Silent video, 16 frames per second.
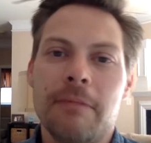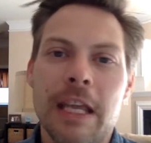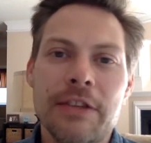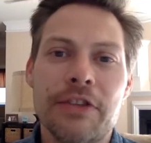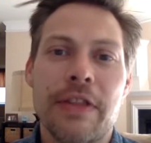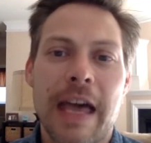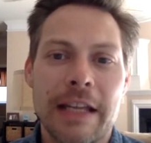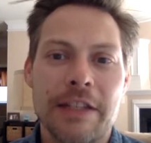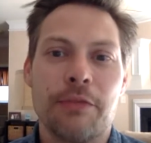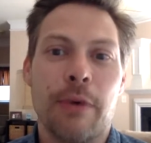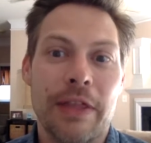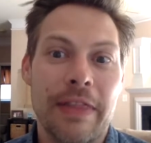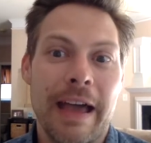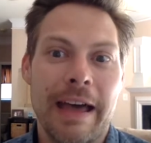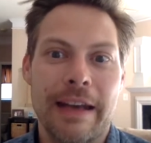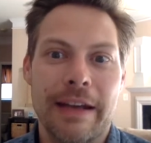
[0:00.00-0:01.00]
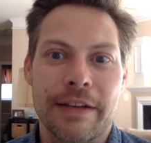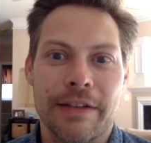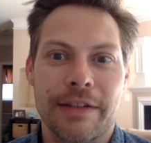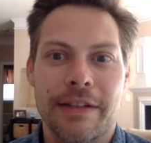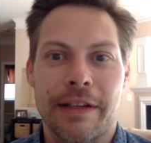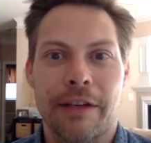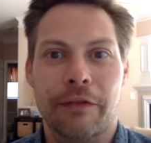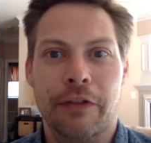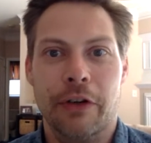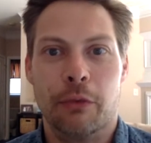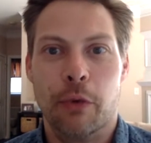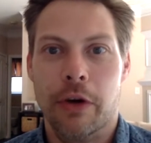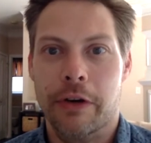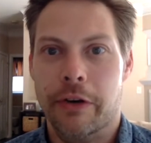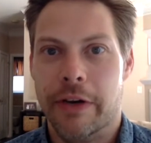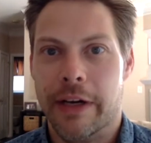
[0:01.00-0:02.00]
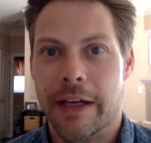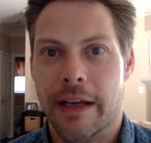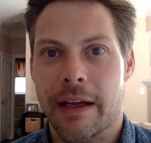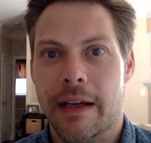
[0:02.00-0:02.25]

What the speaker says: So that's what that is, if you're wondering.